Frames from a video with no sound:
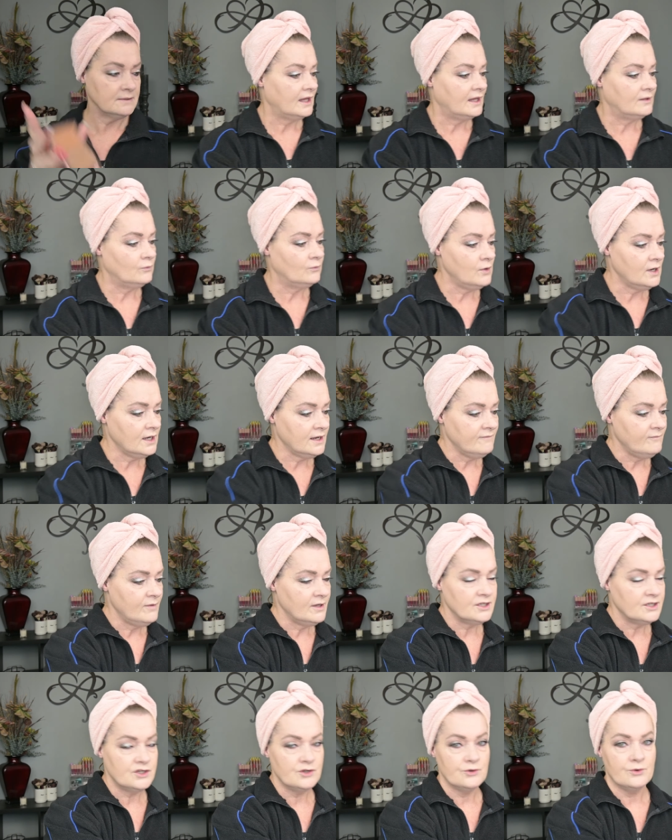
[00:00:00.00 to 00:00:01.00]
And what I've
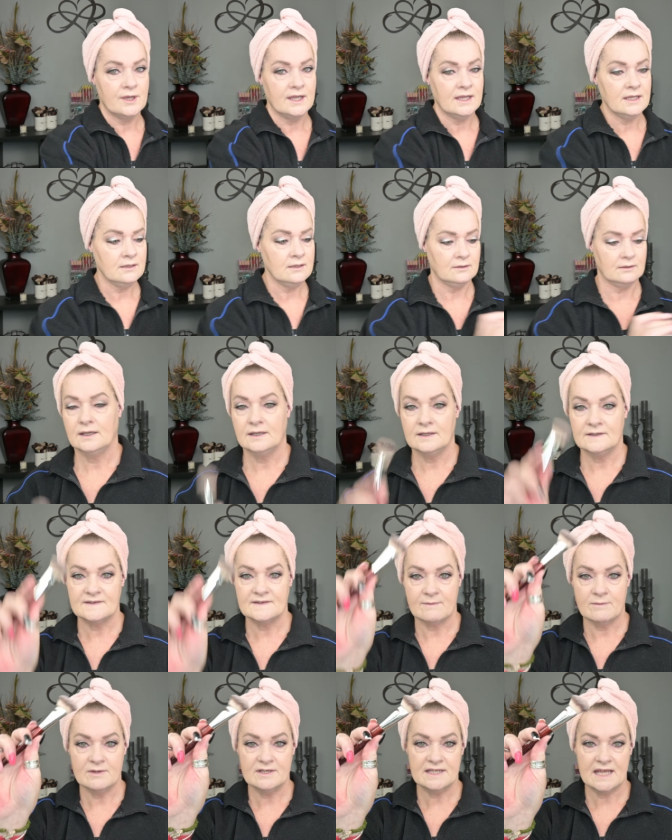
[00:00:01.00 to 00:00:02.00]
been doing is
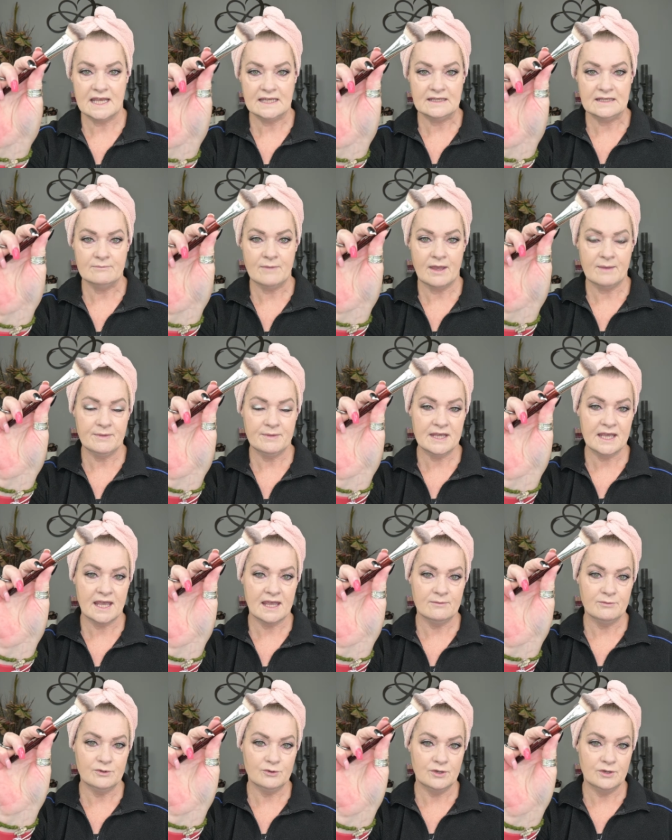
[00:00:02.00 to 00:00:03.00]
I've been taking my
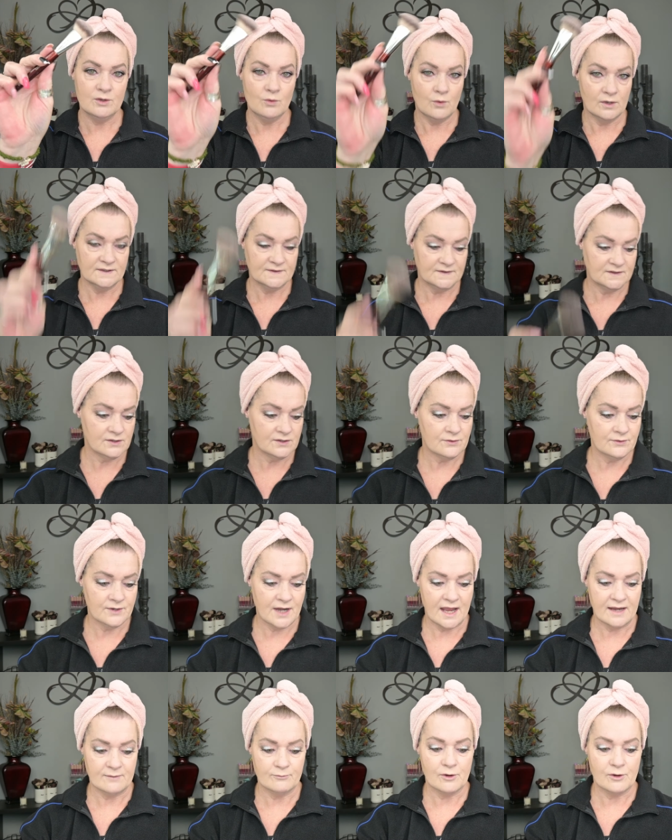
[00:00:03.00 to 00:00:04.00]
BK Beauty
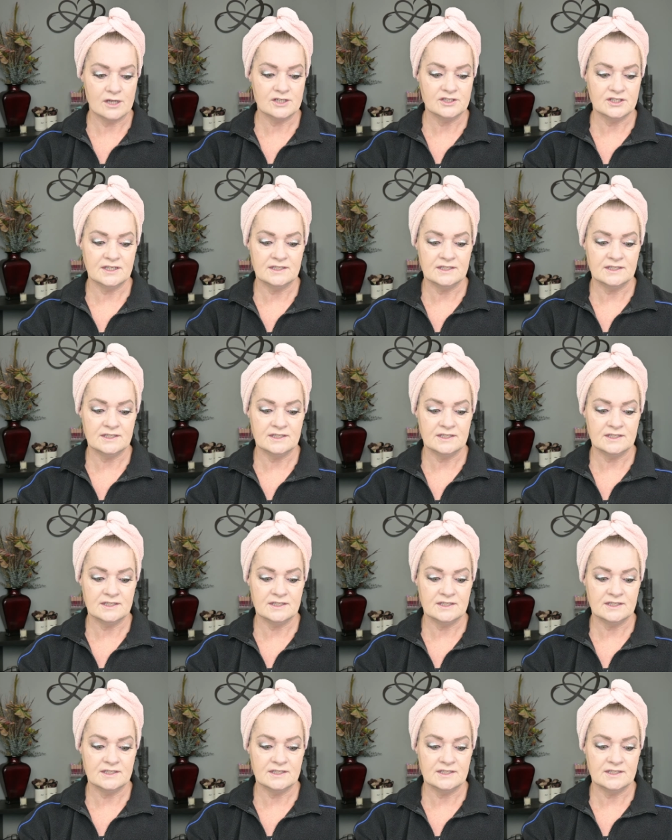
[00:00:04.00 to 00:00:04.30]
109 brush